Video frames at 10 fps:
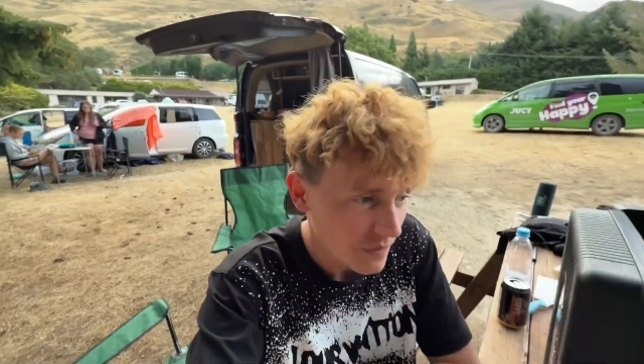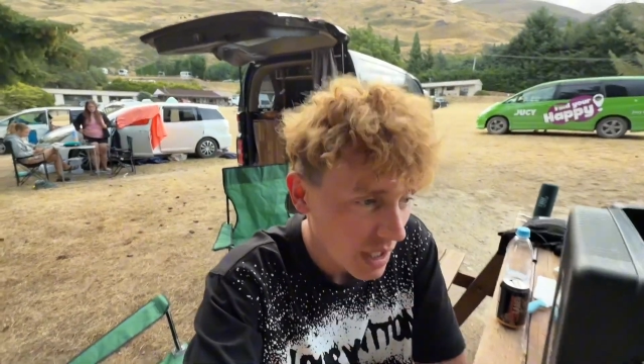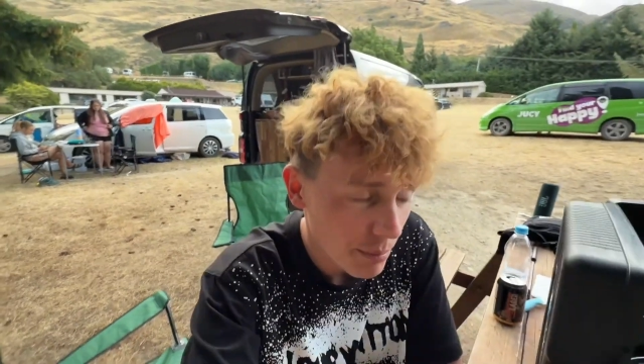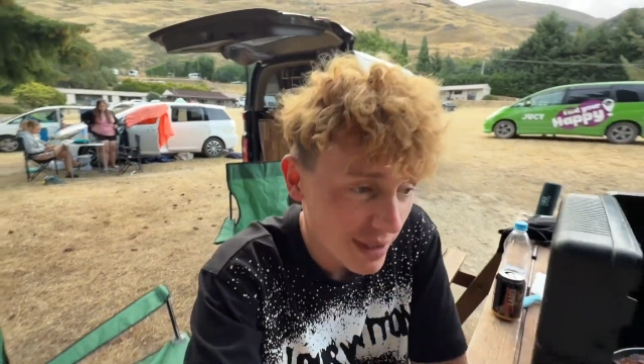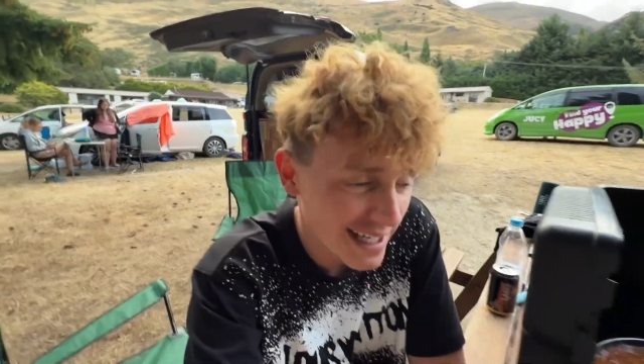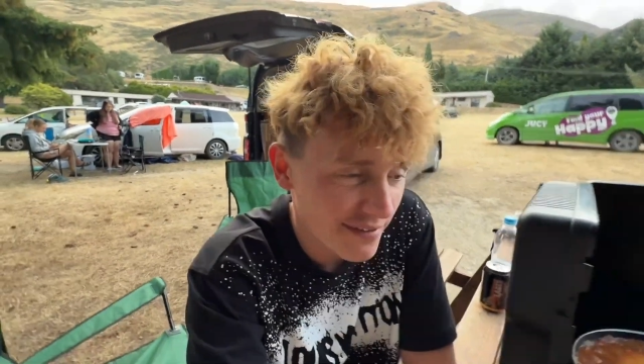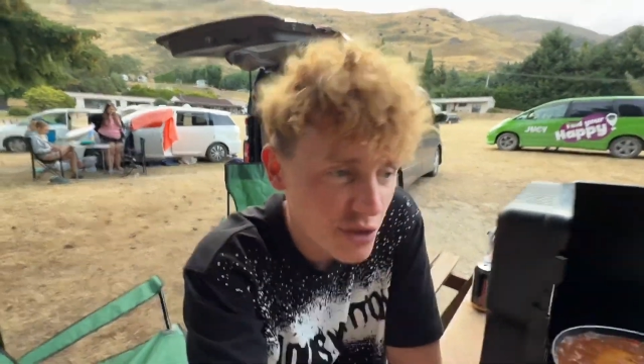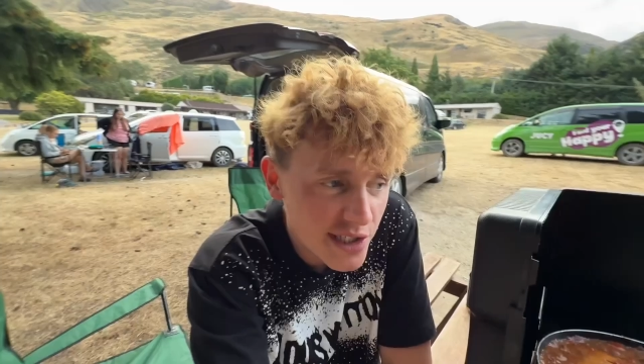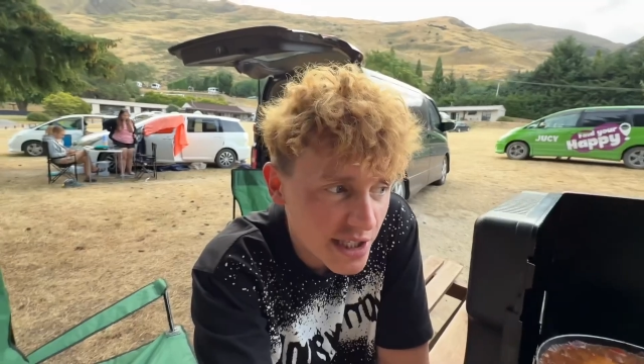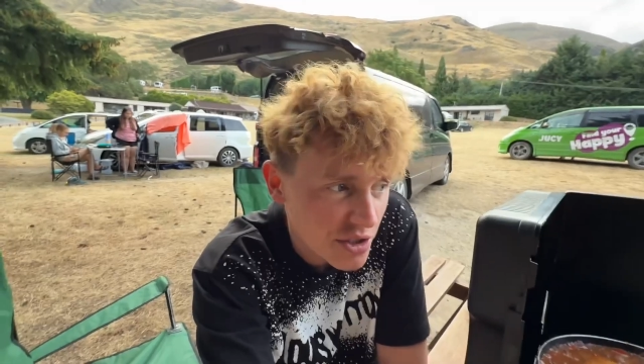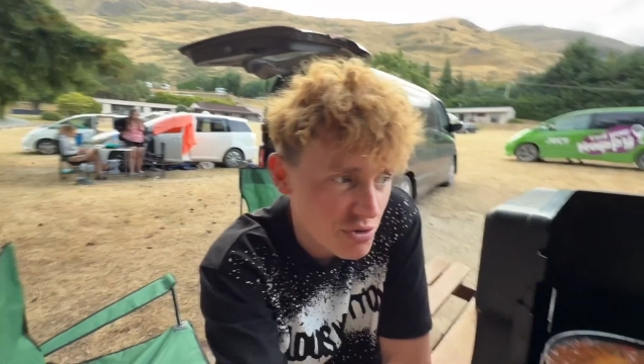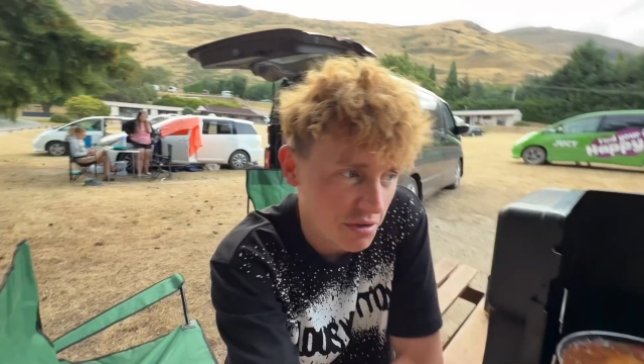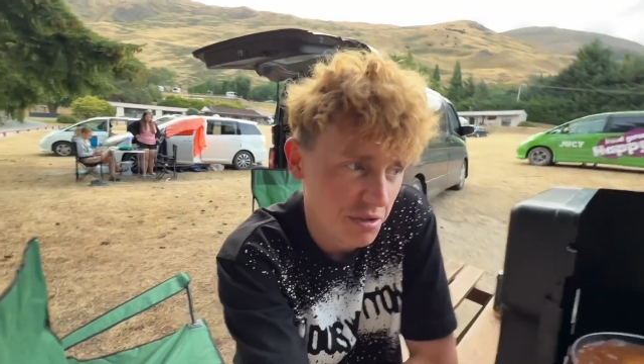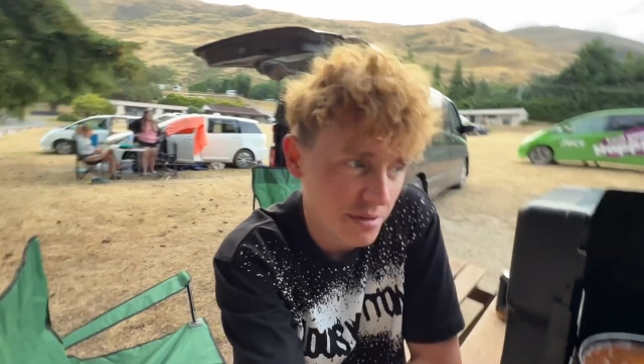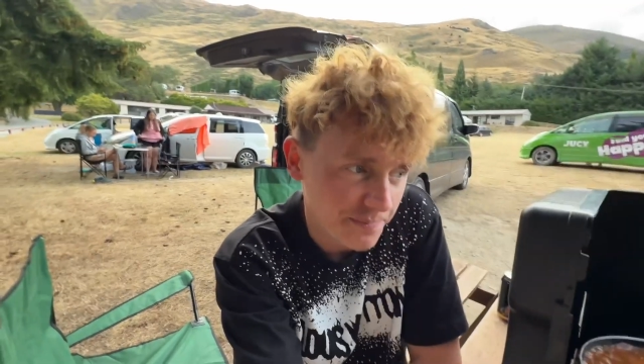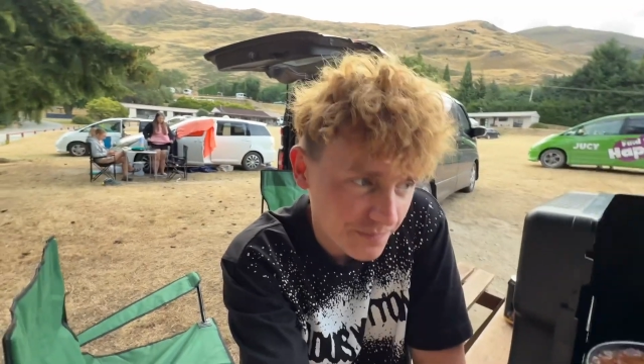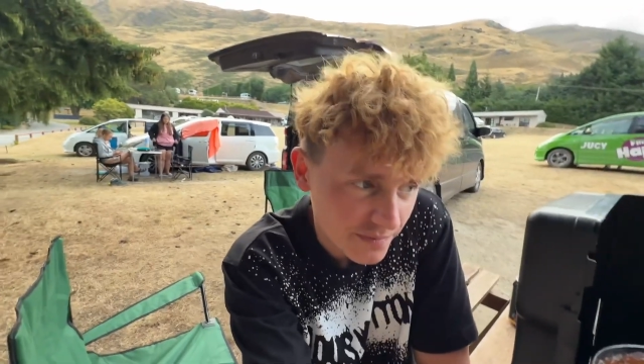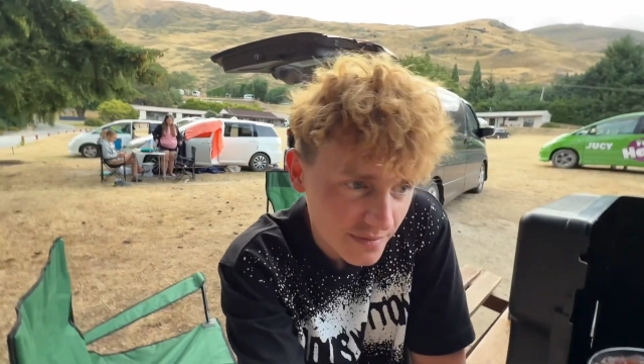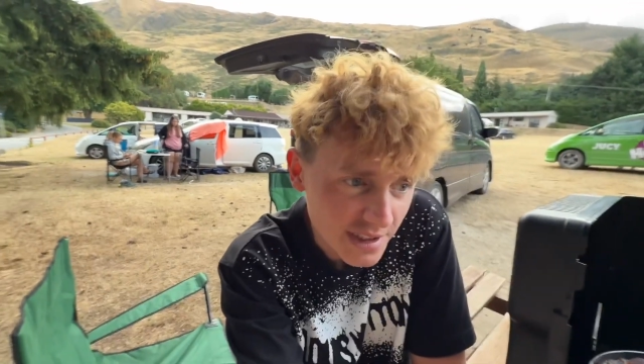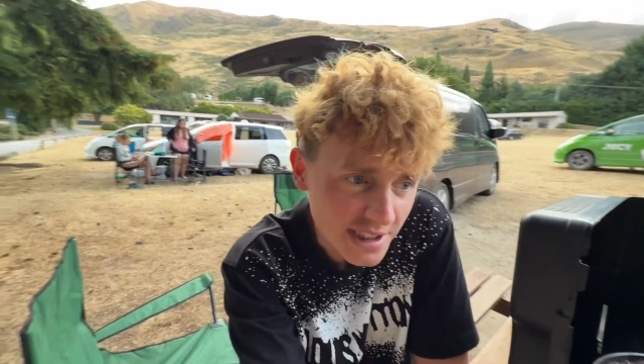But yeah, I've just sent the drone up,
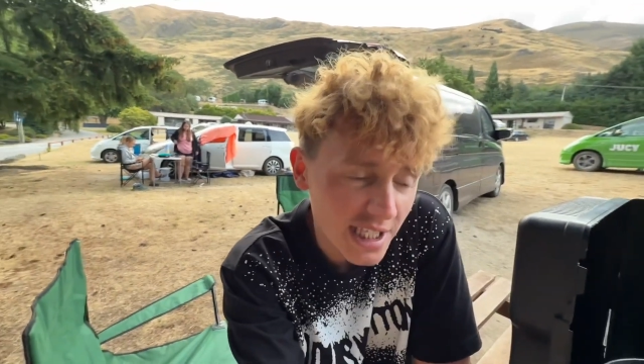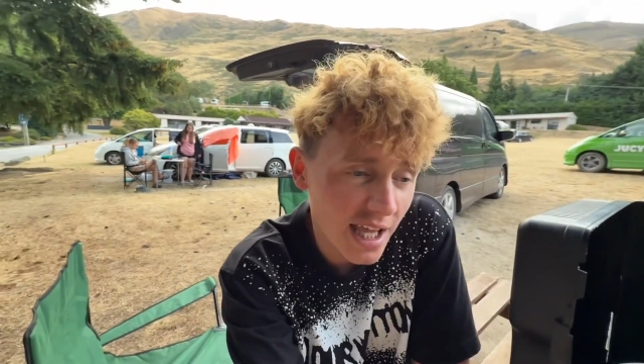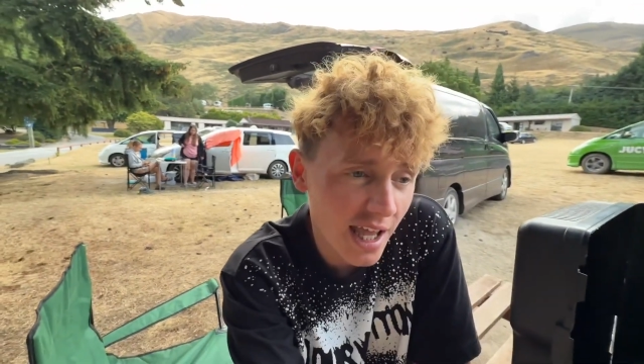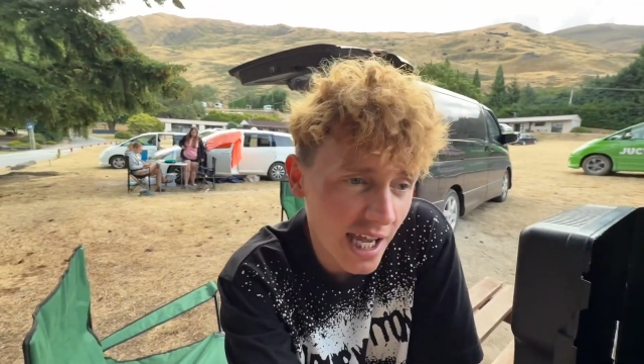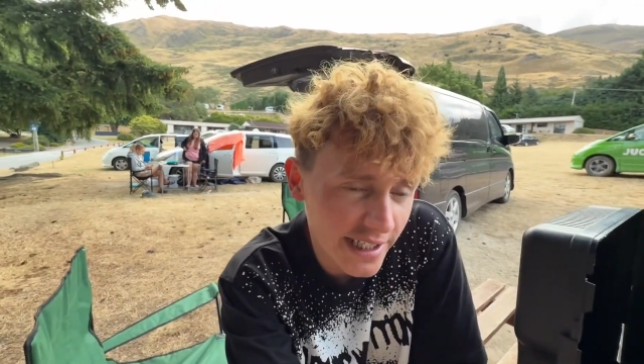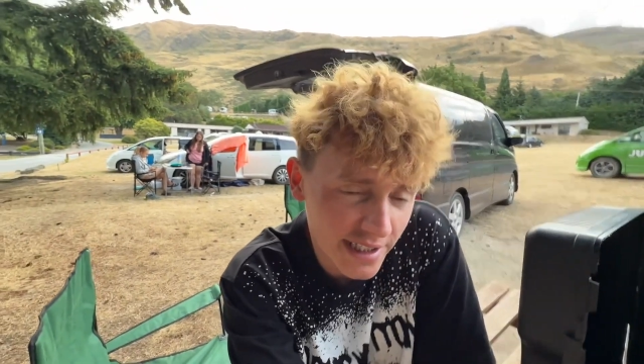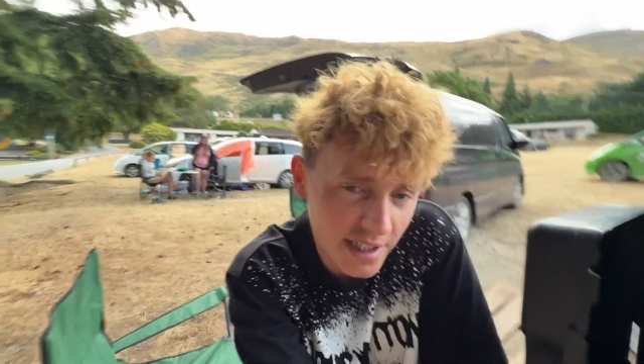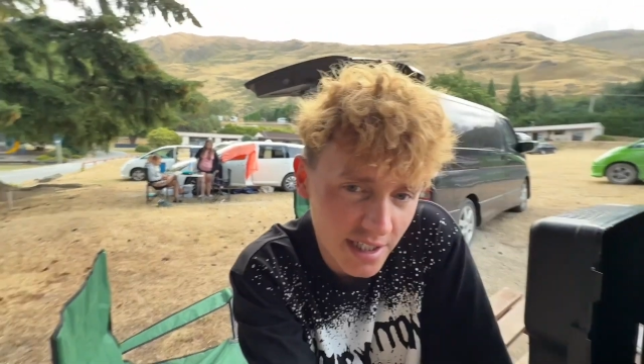and